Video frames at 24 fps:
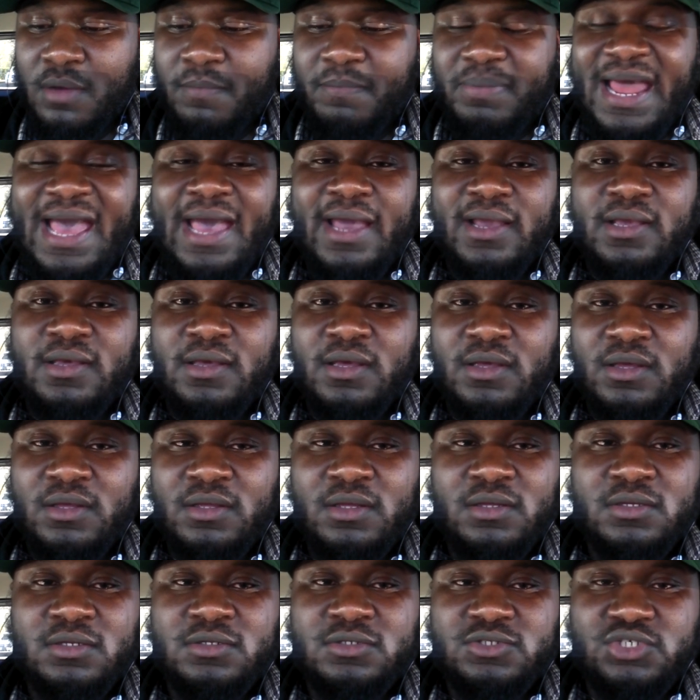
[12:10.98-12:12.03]
black
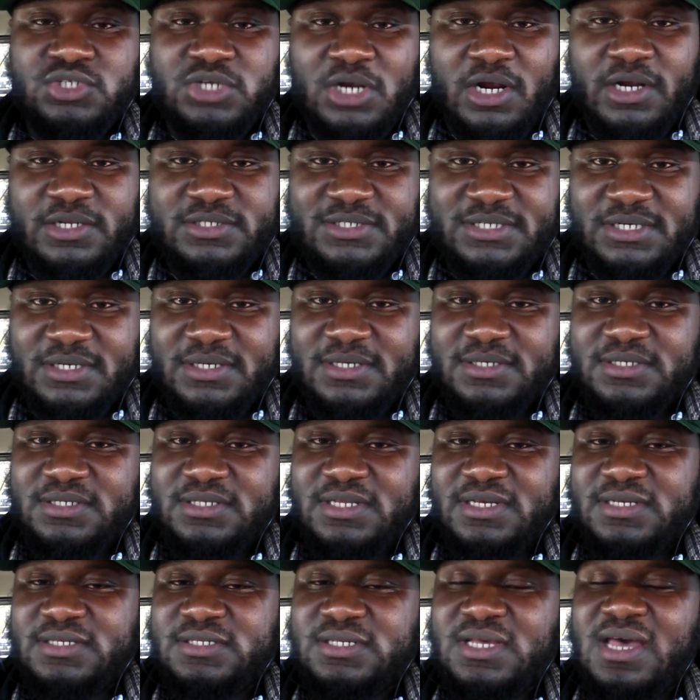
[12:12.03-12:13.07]
churches
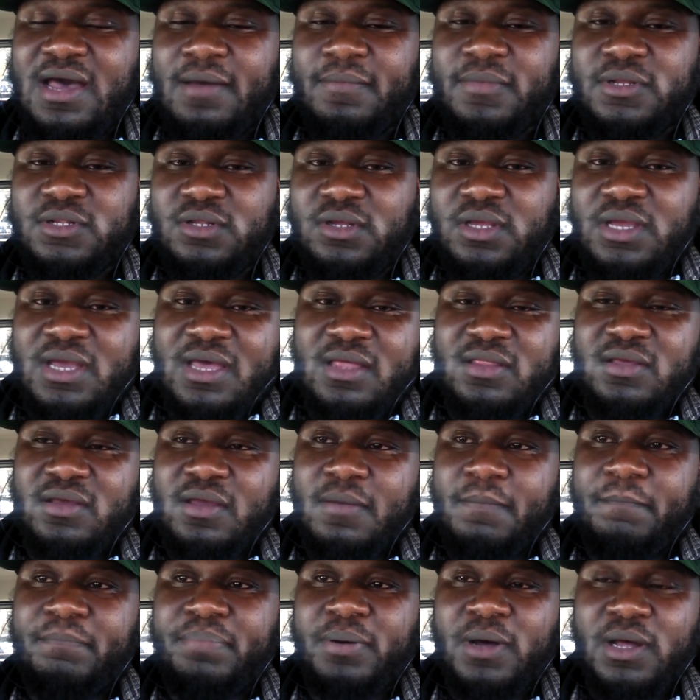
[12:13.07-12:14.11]
that's coming together
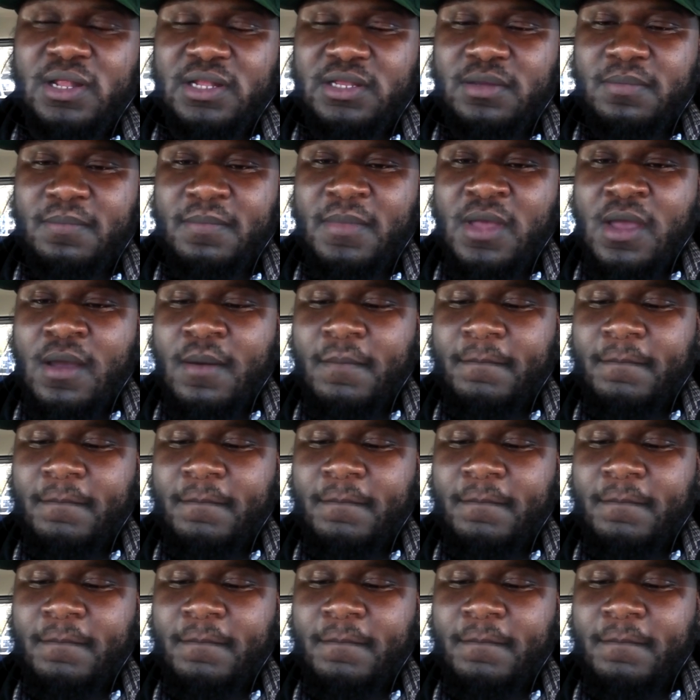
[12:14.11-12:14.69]
and pulling